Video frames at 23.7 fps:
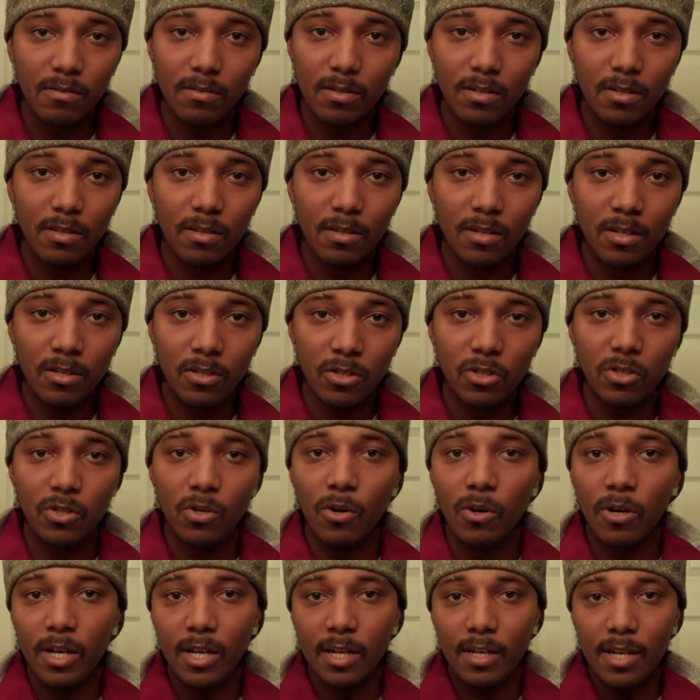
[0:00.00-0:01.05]
to
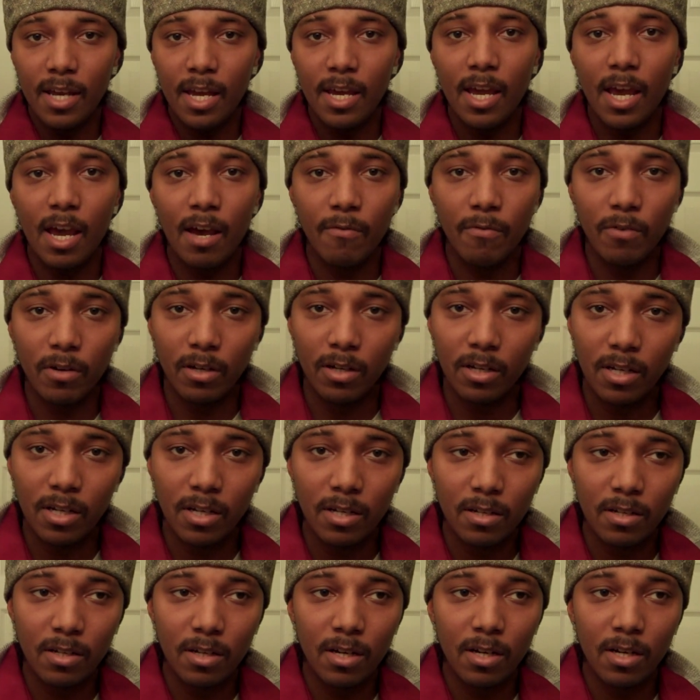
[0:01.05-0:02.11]
ensure that they have a
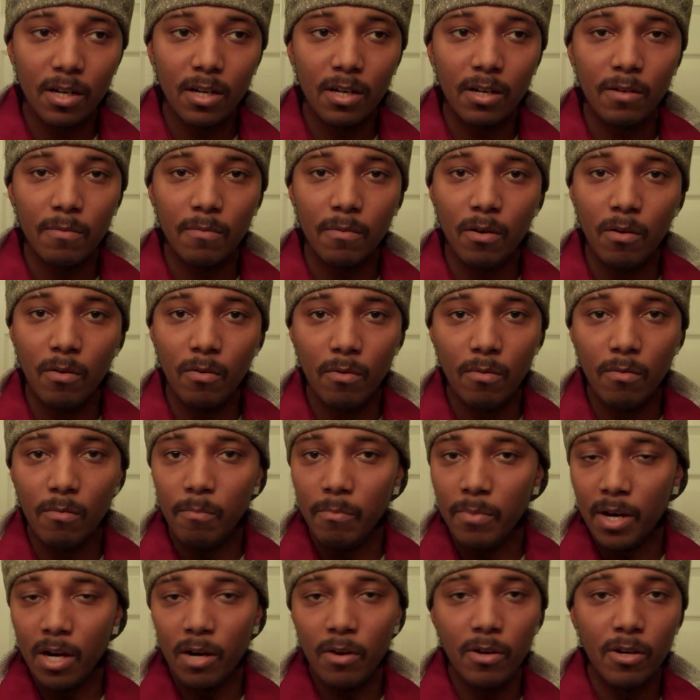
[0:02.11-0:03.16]
good
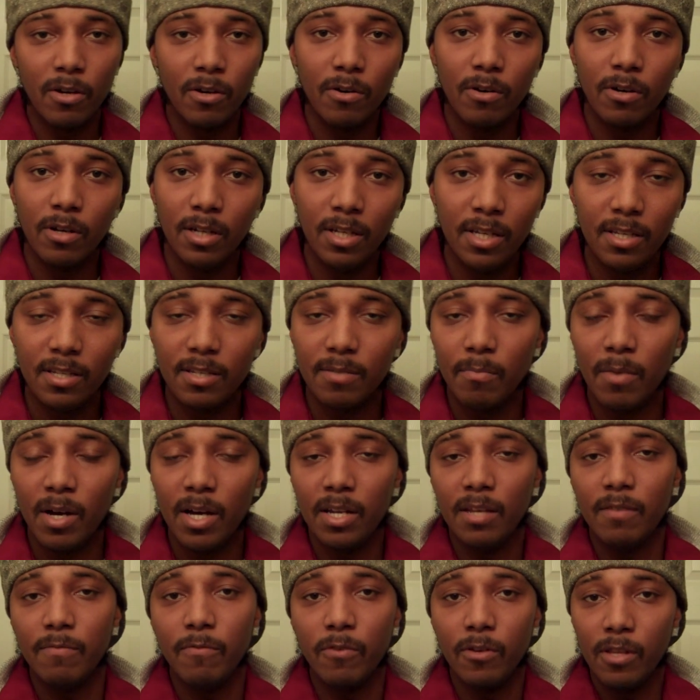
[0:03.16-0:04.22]
burial, or at least
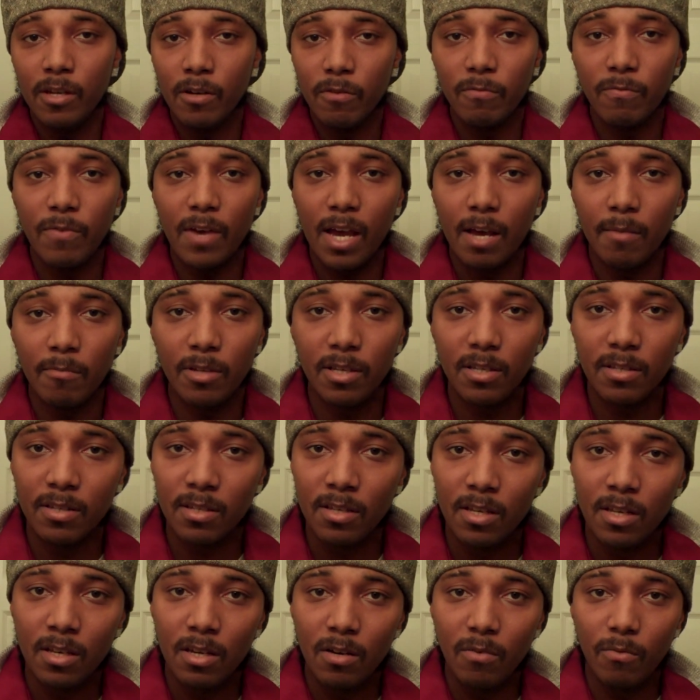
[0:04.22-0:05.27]
money for their
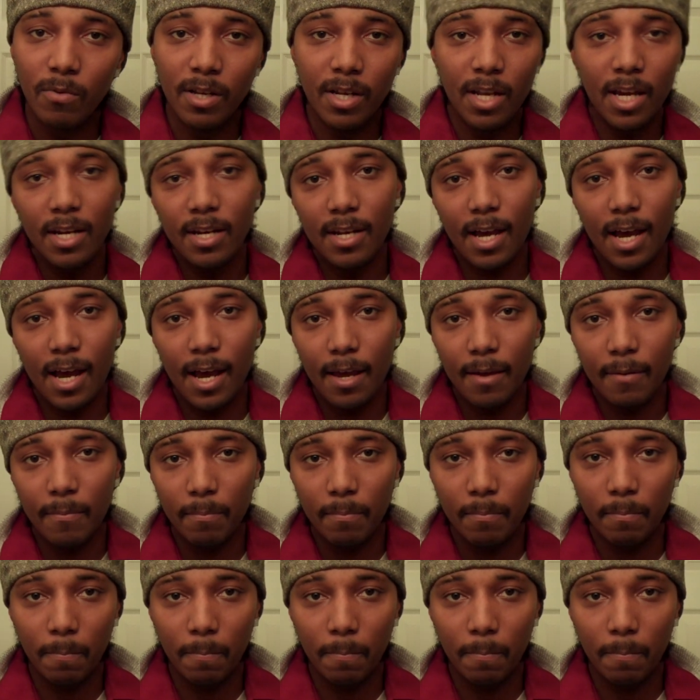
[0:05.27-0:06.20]
families when they die.